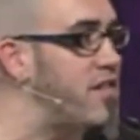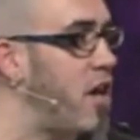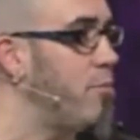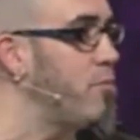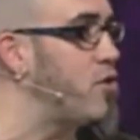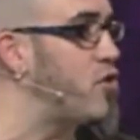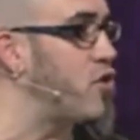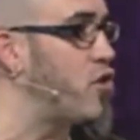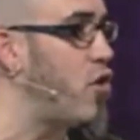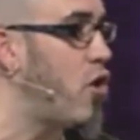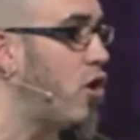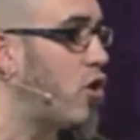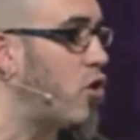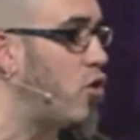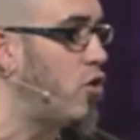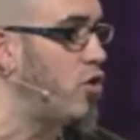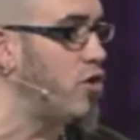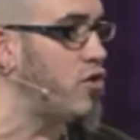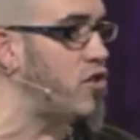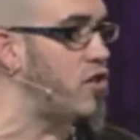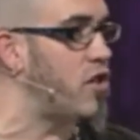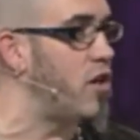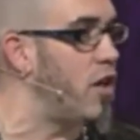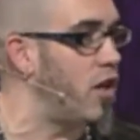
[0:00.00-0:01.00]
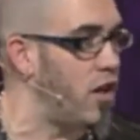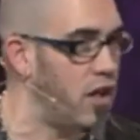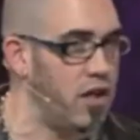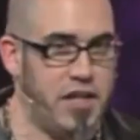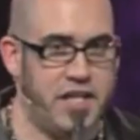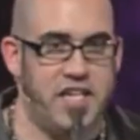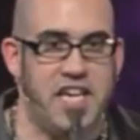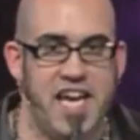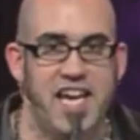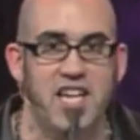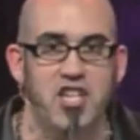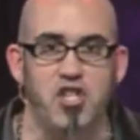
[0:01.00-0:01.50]
circles,
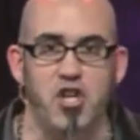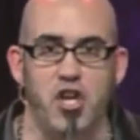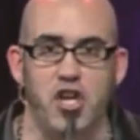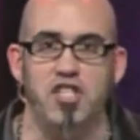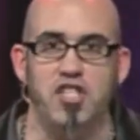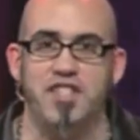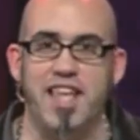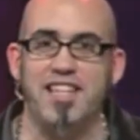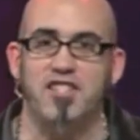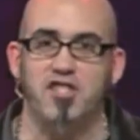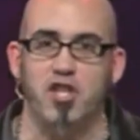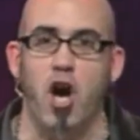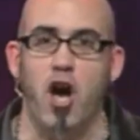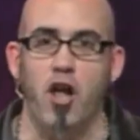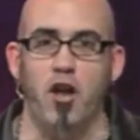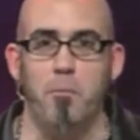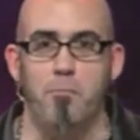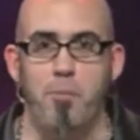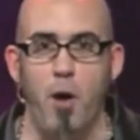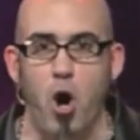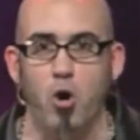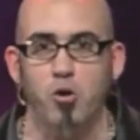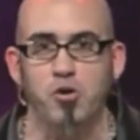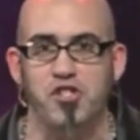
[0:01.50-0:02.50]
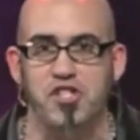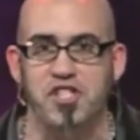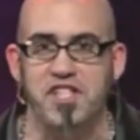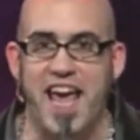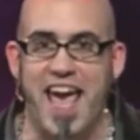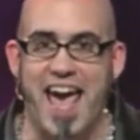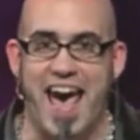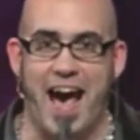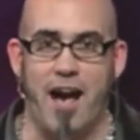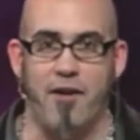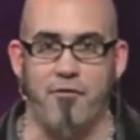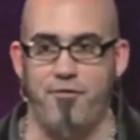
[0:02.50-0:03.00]
ninjas, that's called a bow
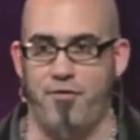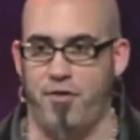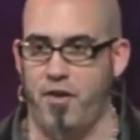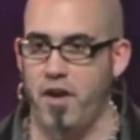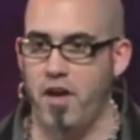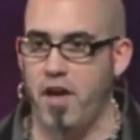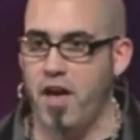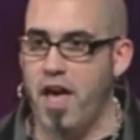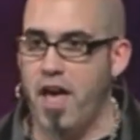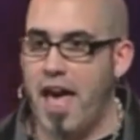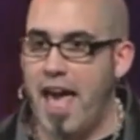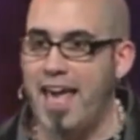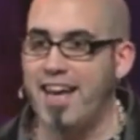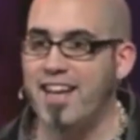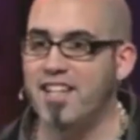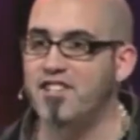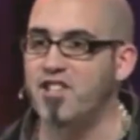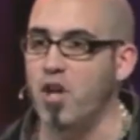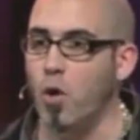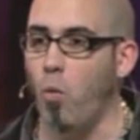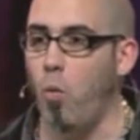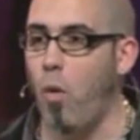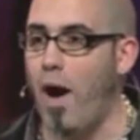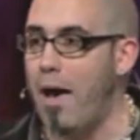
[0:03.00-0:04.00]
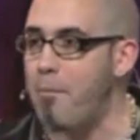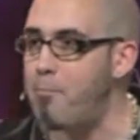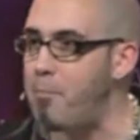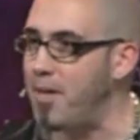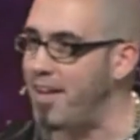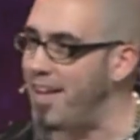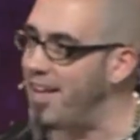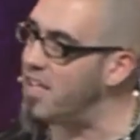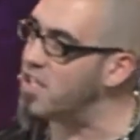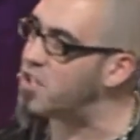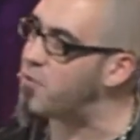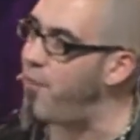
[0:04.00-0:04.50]
staff. And it's a weapon
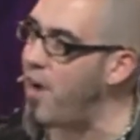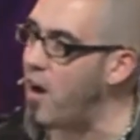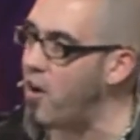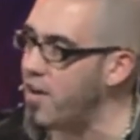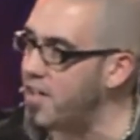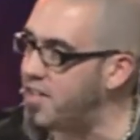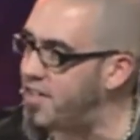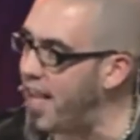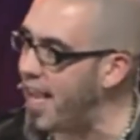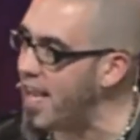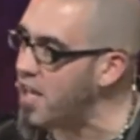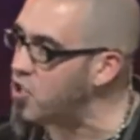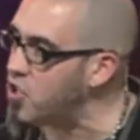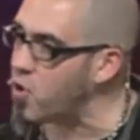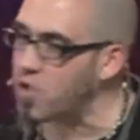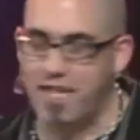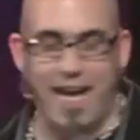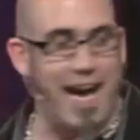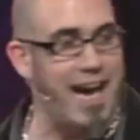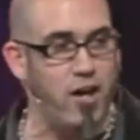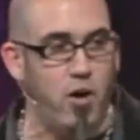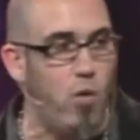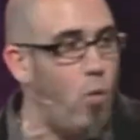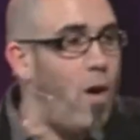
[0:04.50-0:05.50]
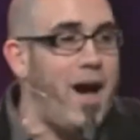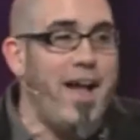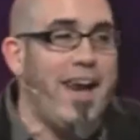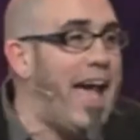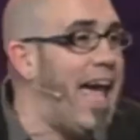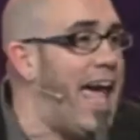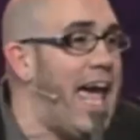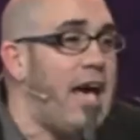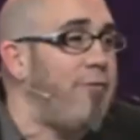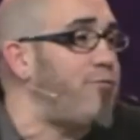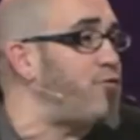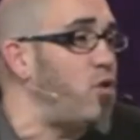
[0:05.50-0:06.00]
and it's very dangerous. I don't want to
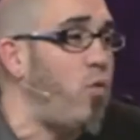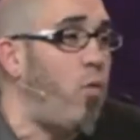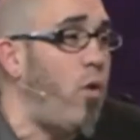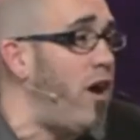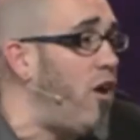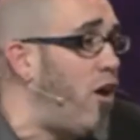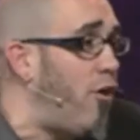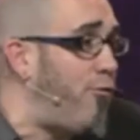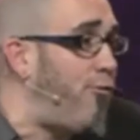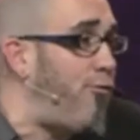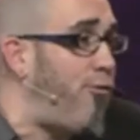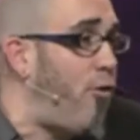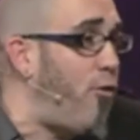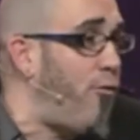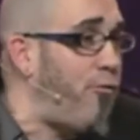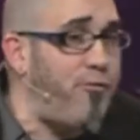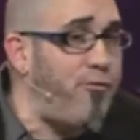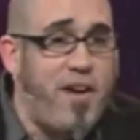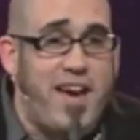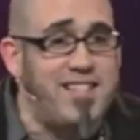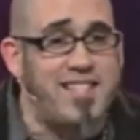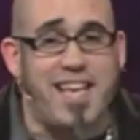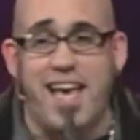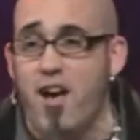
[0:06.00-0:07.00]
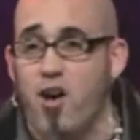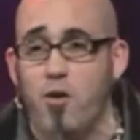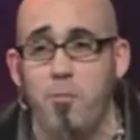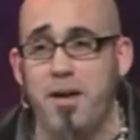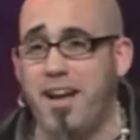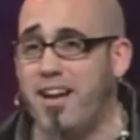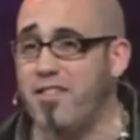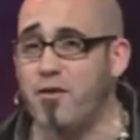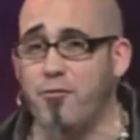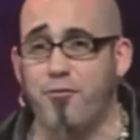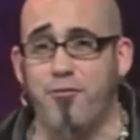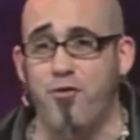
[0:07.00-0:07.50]
have to wear a full face helmet
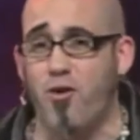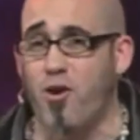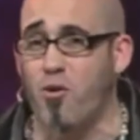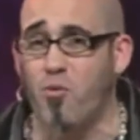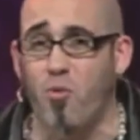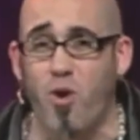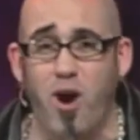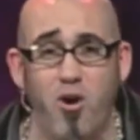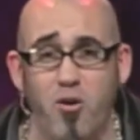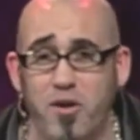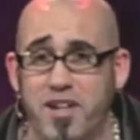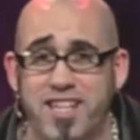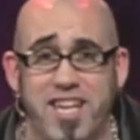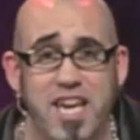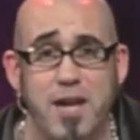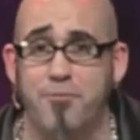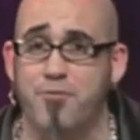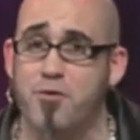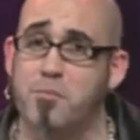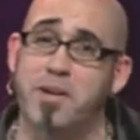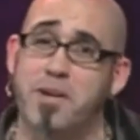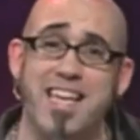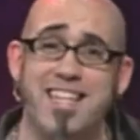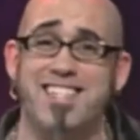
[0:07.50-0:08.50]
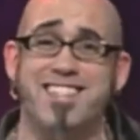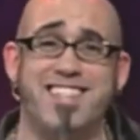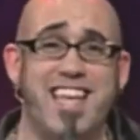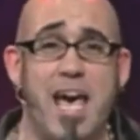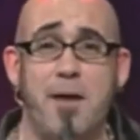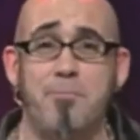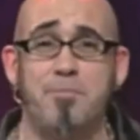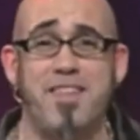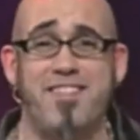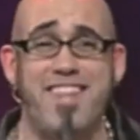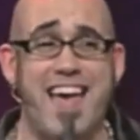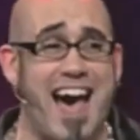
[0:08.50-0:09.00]
on the front row to keep from getting
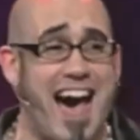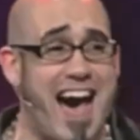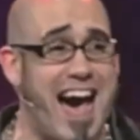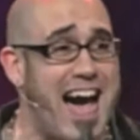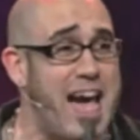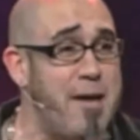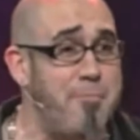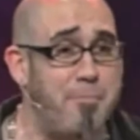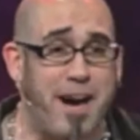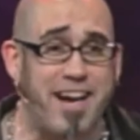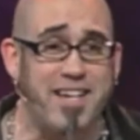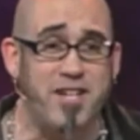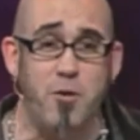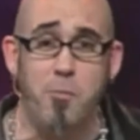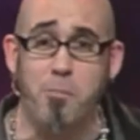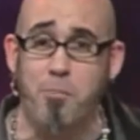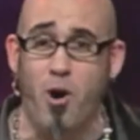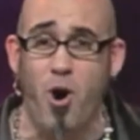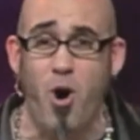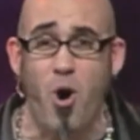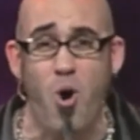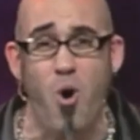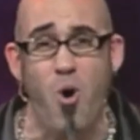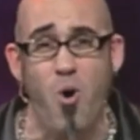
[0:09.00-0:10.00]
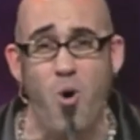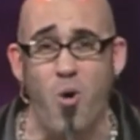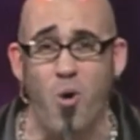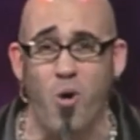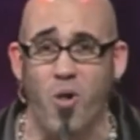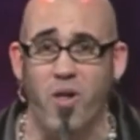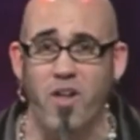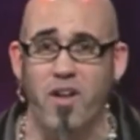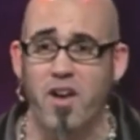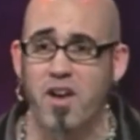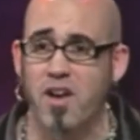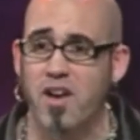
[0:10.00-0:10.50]
zapped in the eye by your
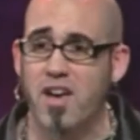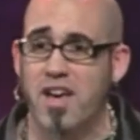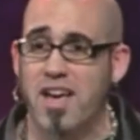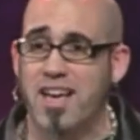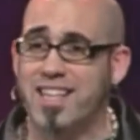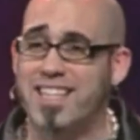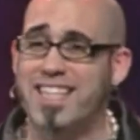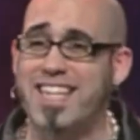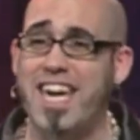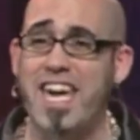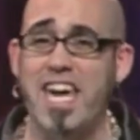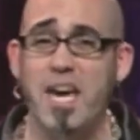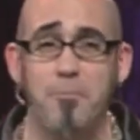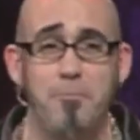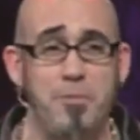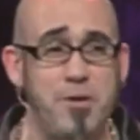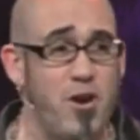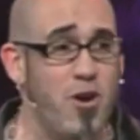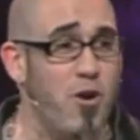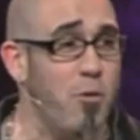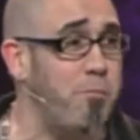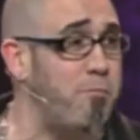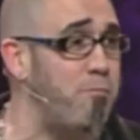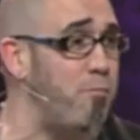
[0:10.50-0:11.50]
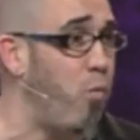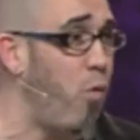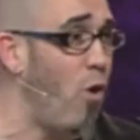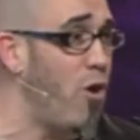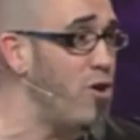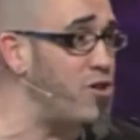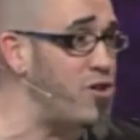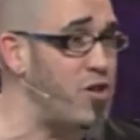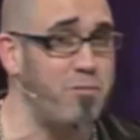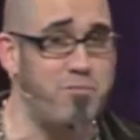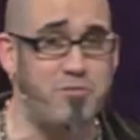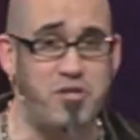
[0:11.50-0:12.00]
pole. Keep your
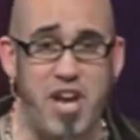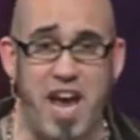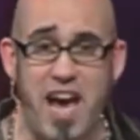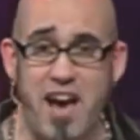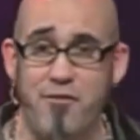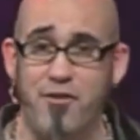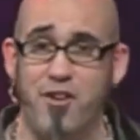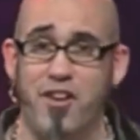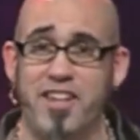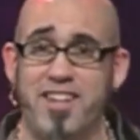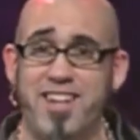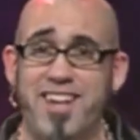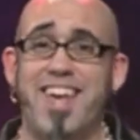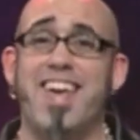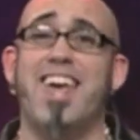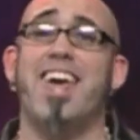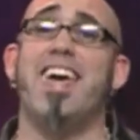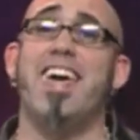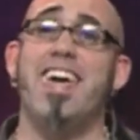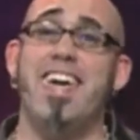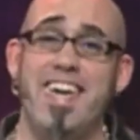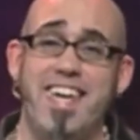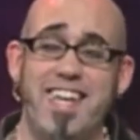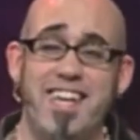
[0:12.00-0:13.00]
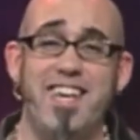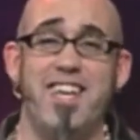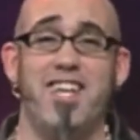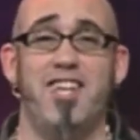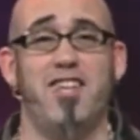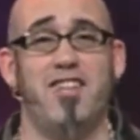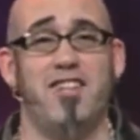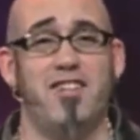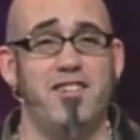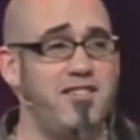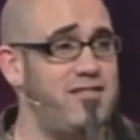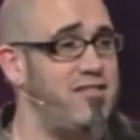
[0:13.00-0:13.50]
worship javelin in
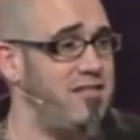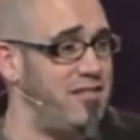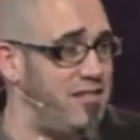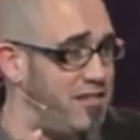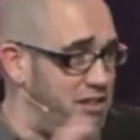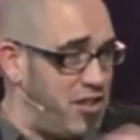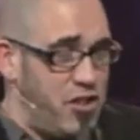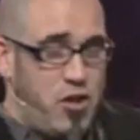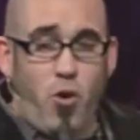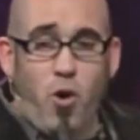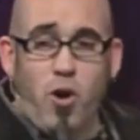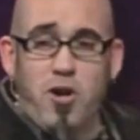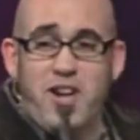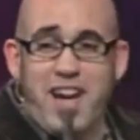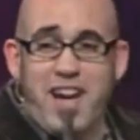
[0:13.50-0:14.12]
your